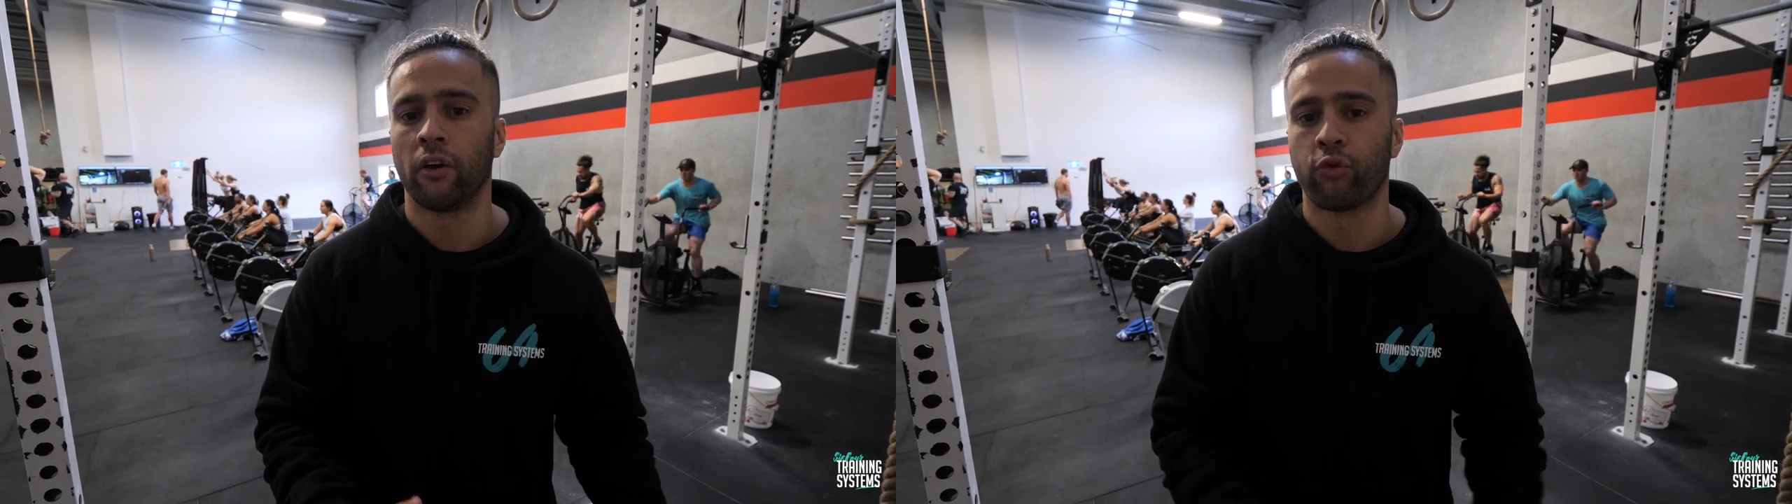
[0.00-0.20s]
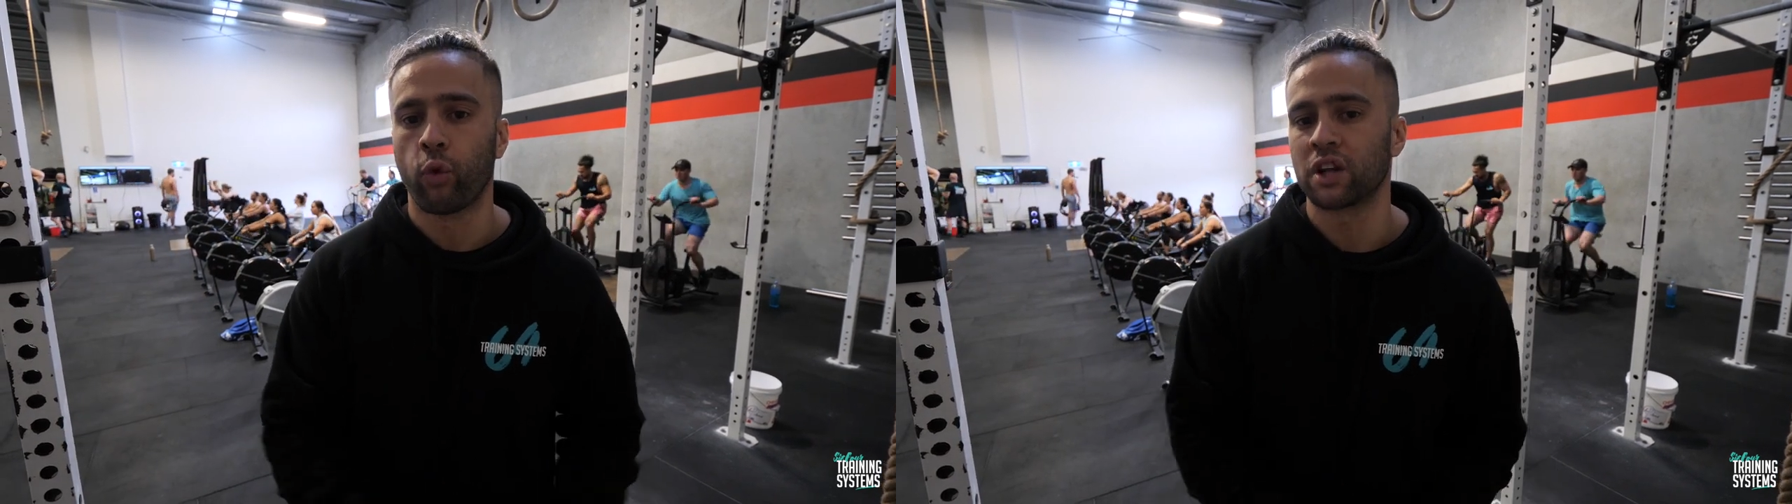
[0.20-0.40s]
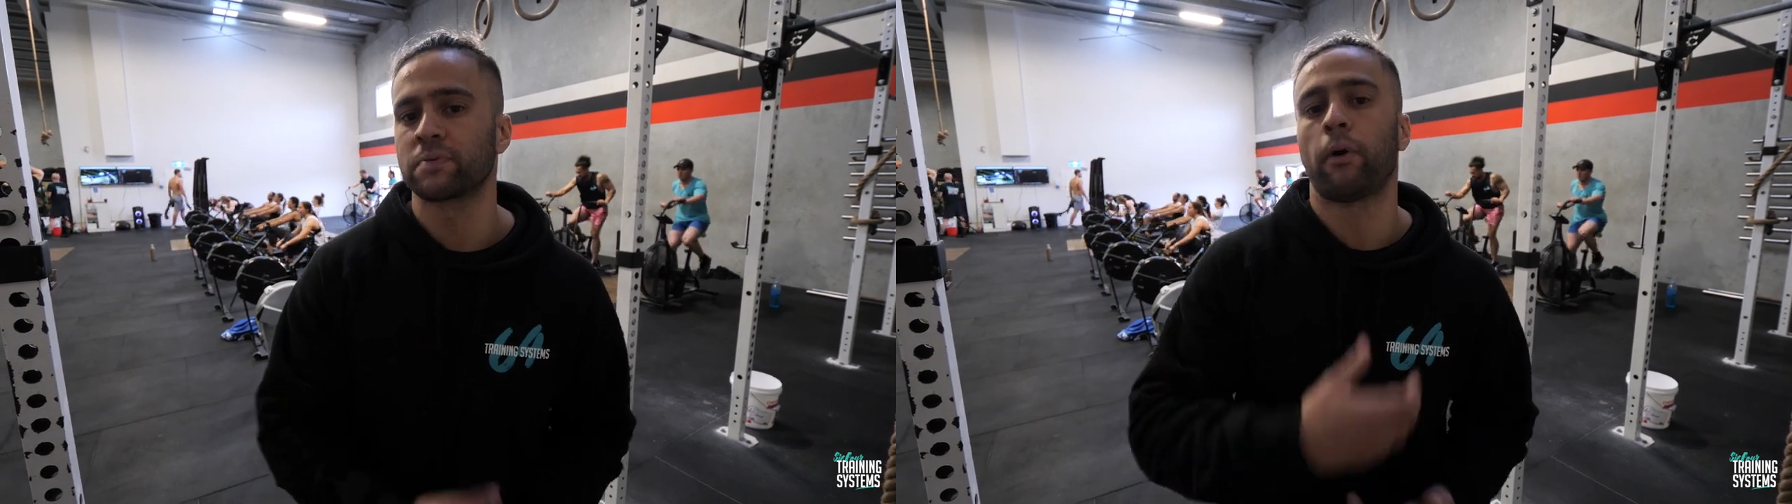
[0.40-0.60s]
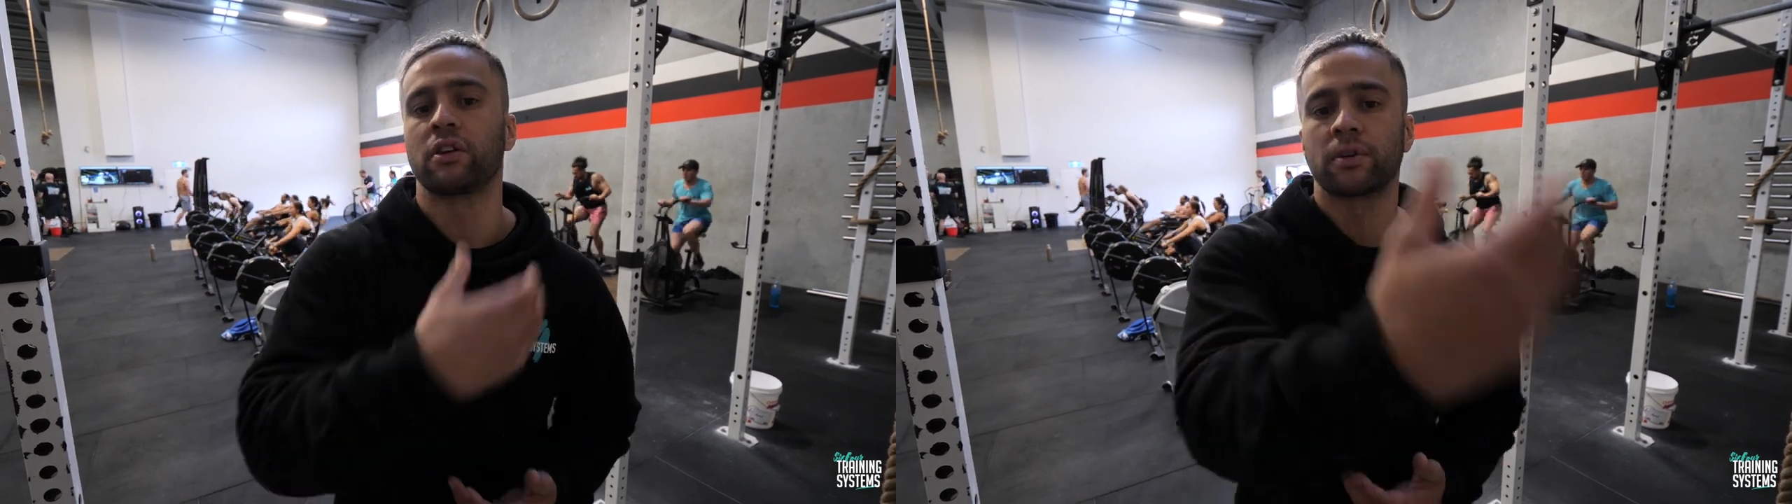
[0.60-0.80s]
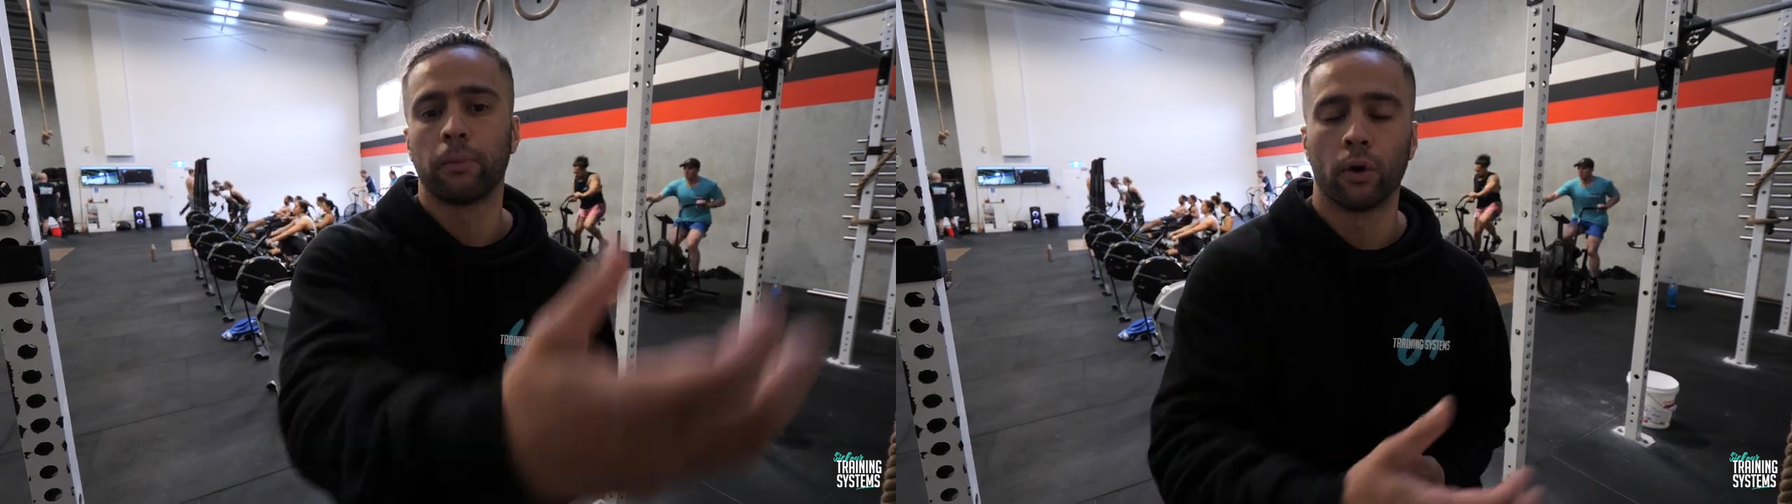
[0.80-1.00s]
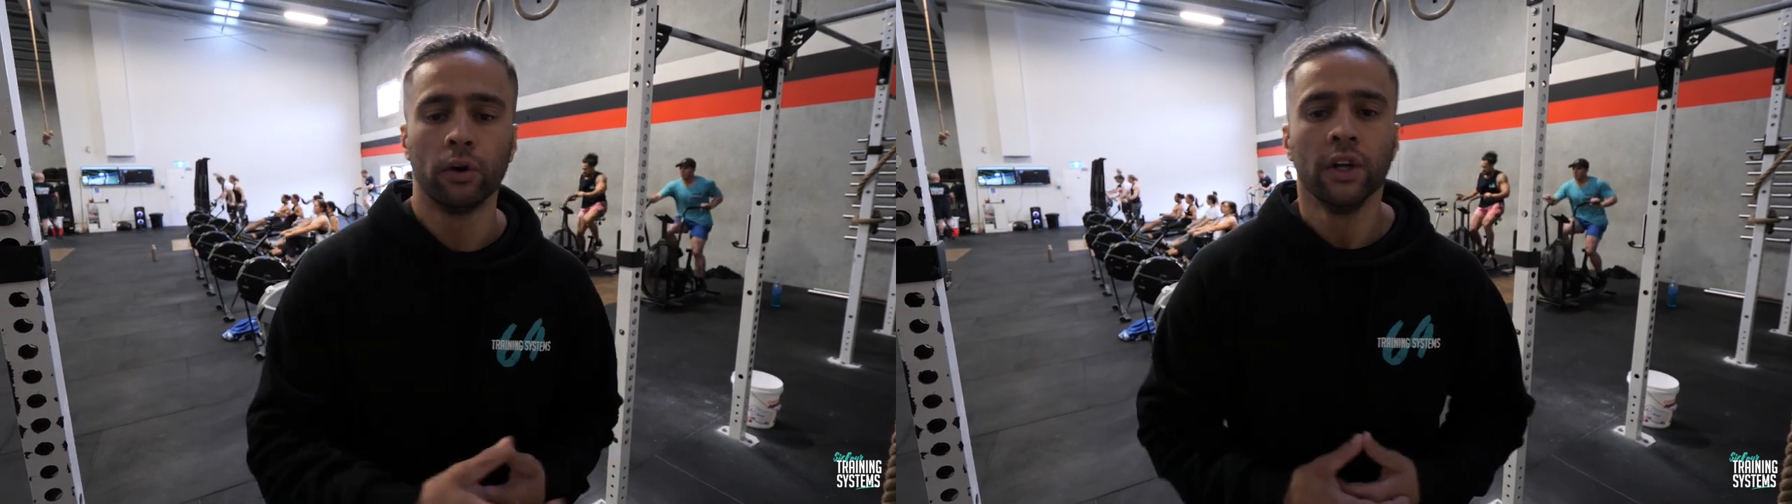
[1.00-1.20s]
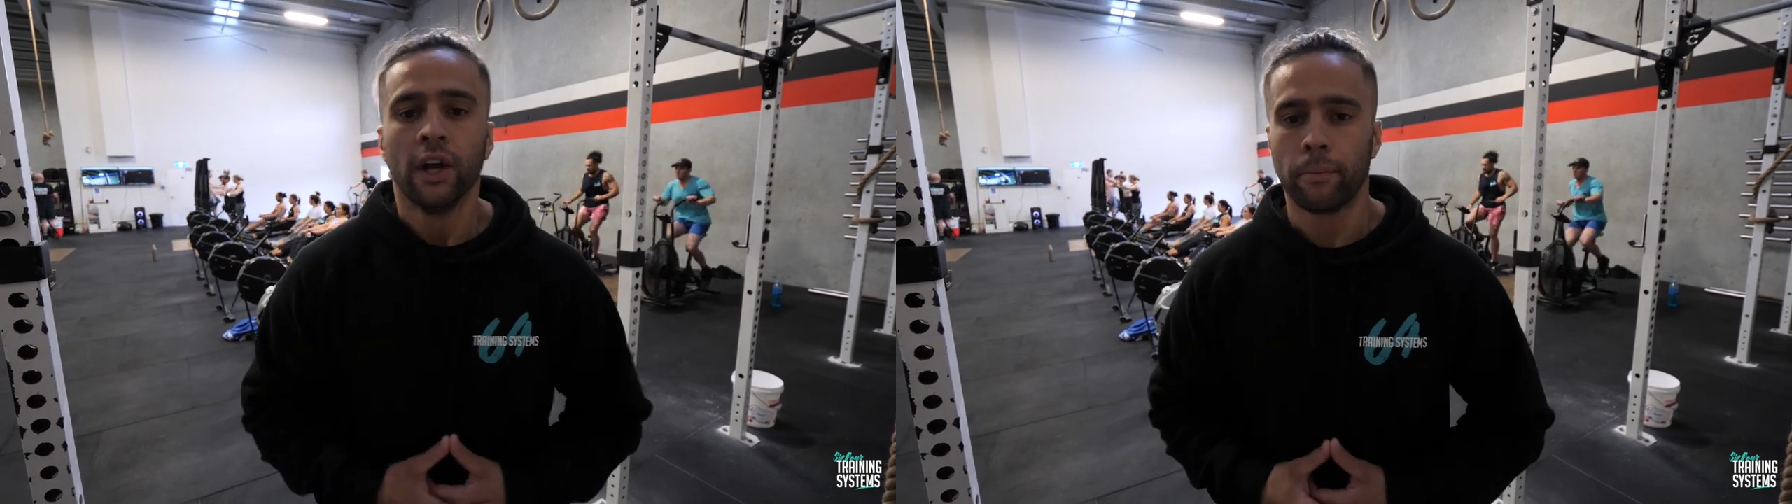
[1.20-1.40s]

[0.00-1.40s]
of what's possible,